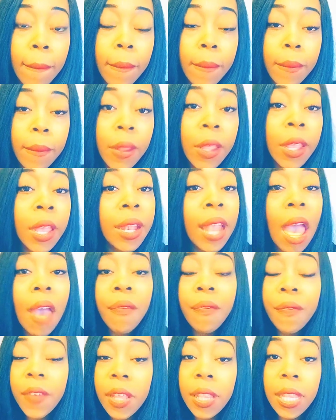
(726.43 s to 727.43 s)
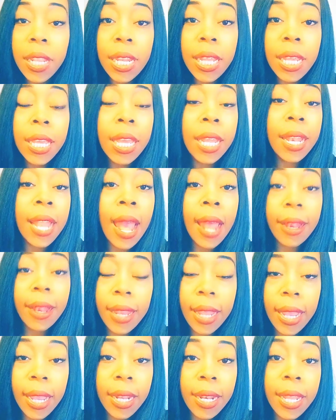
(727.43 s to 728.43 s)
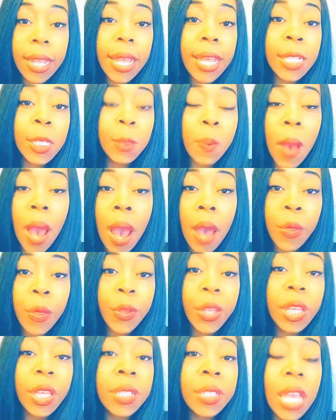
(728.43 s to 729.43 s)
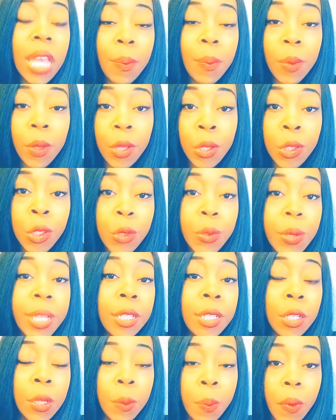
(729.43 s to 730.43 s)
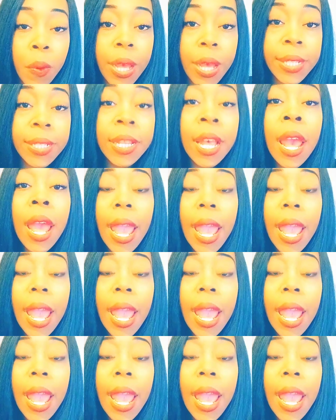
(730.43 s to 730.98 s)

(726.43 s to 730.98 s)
You're not feeling it. You're not digging it. It's bothering you. It's keeping you stressed and depressed.